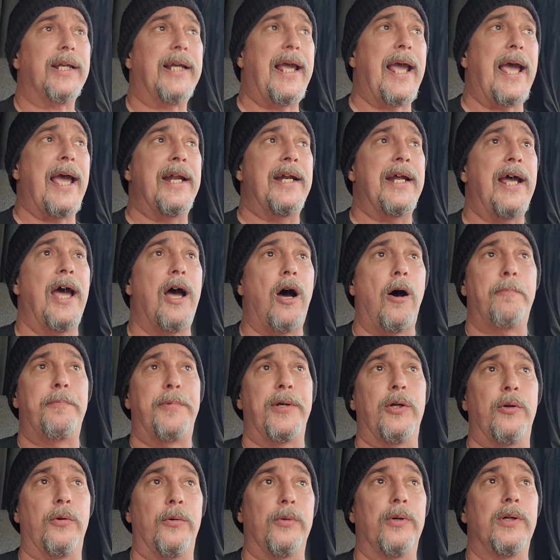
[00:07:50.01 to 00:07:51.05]
can help
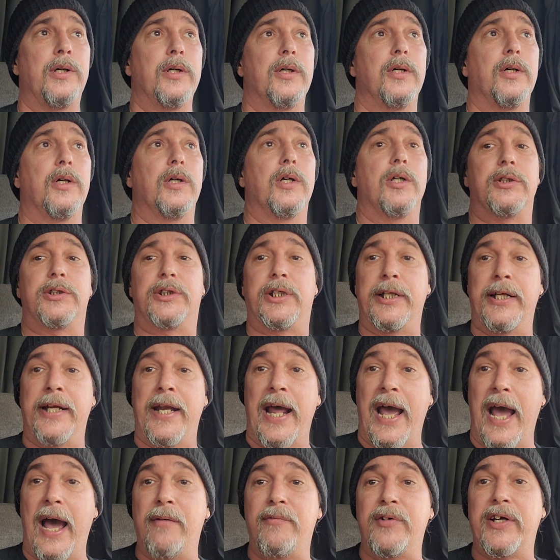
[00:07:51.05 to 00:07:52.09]
you to
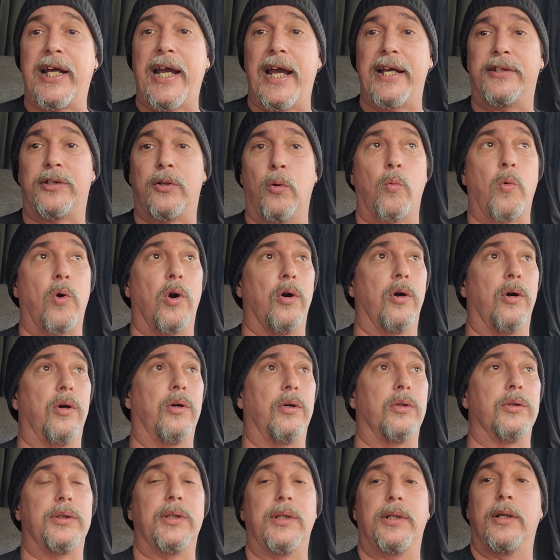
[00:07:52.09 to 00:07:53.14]
navigate the
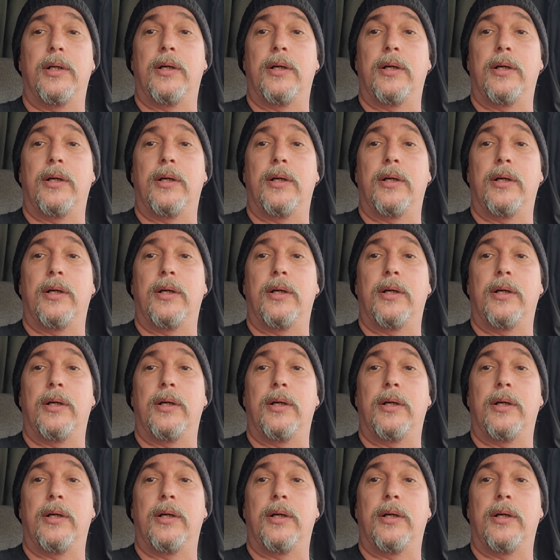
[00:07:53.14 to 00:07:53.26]
world